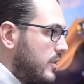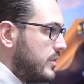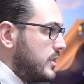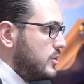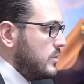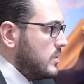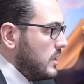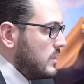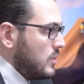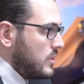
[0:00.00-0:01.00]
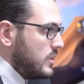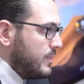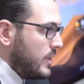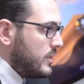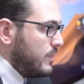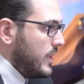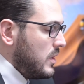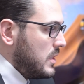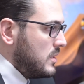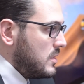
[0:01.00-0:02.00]
a couple of trusts created for
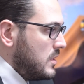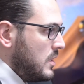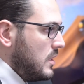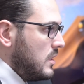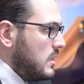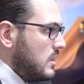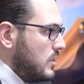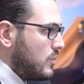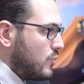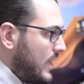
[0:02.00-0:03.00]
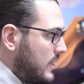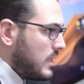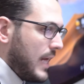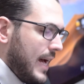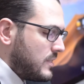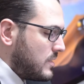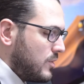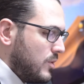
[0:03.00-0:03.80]
each child. They had a couple of